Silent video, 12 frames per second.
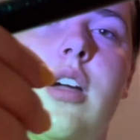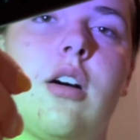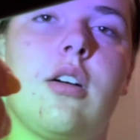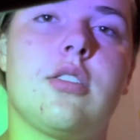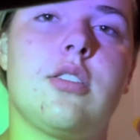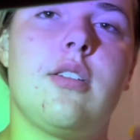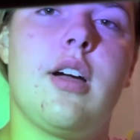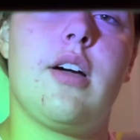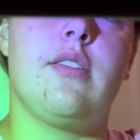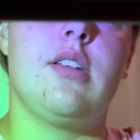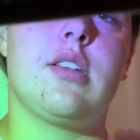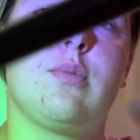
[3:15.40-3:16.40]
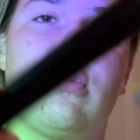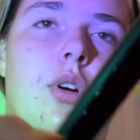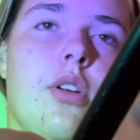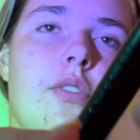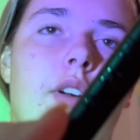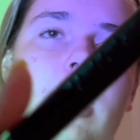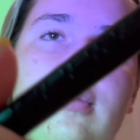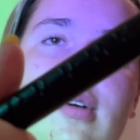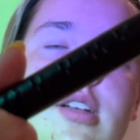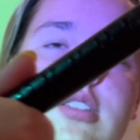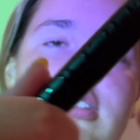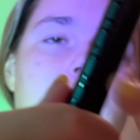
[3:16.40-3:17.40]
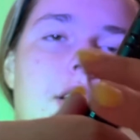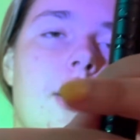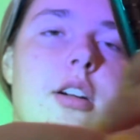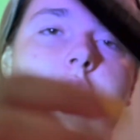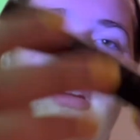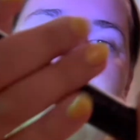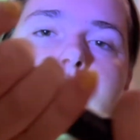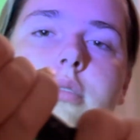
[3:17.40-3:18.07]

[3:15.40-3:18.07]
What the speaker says: I also have this Morphe mascara,